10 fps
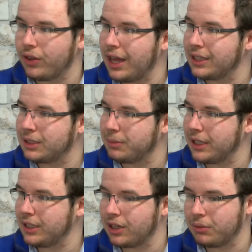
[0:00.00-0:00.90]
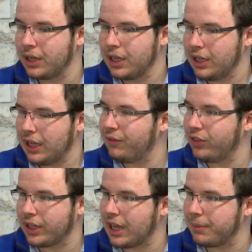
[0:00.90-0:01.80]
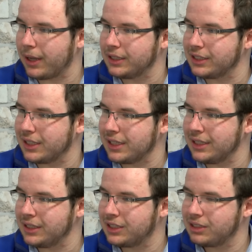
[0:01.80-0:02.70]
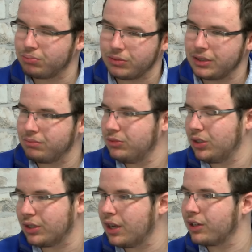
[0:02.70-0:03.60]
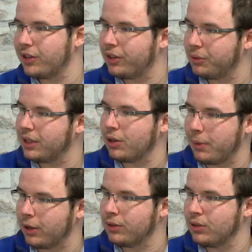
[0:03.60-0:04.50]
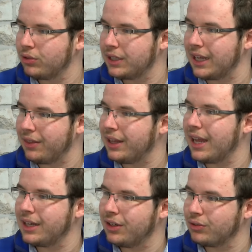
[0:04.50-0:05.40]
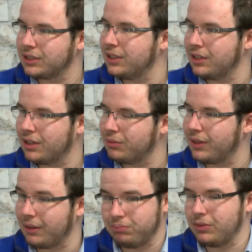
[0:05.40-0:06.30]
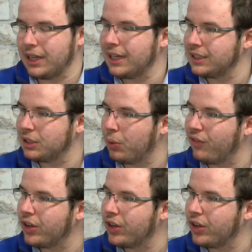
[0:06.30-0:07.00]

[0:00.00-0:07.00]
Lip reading: all there to me, you know. Even the game against Leeds, you could argue they were a little bit unlucky in the end not to, you know, they get it to